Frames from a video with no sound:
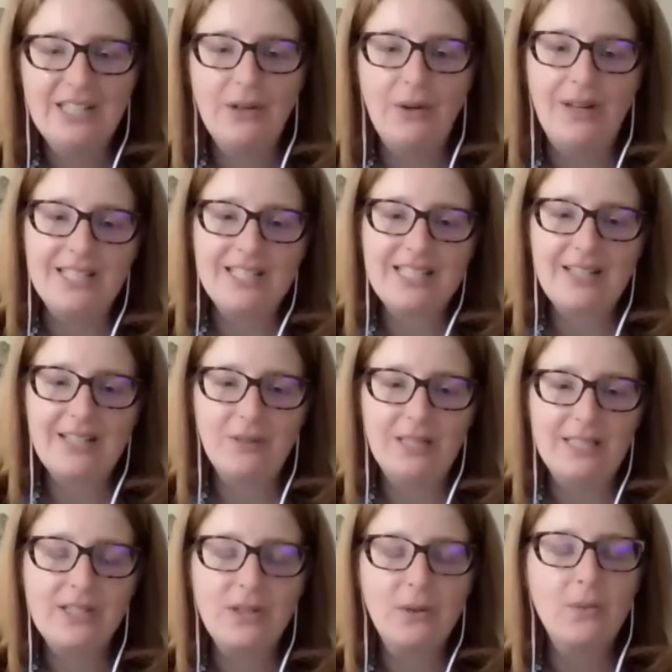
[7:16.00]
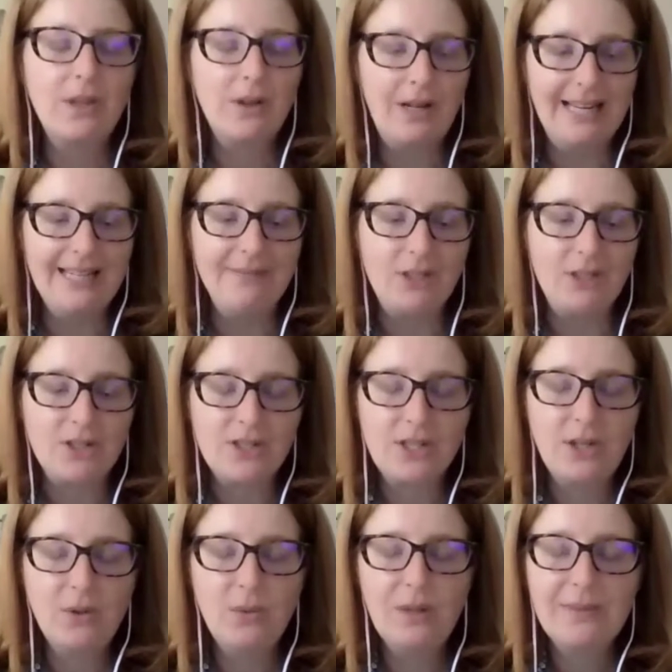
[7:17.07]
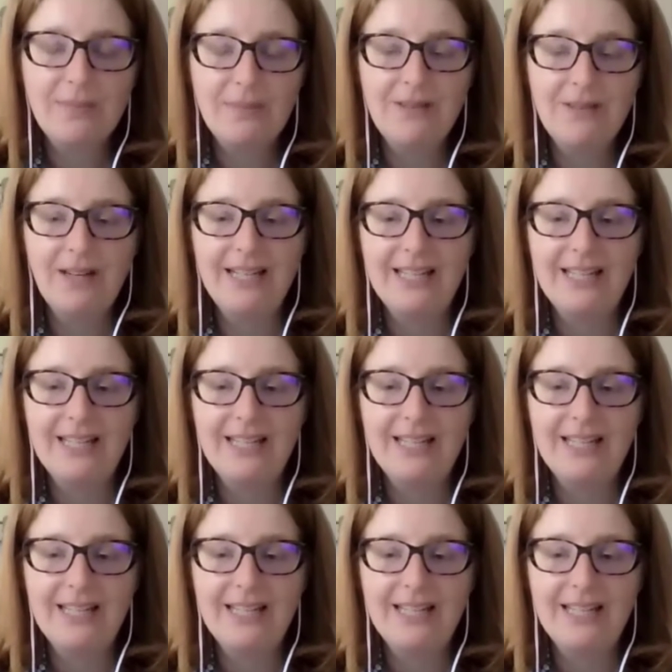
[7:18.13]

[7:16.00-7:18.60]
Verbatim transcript: no, I just have one. So there, oh, I just have two one. with I'm me sorry.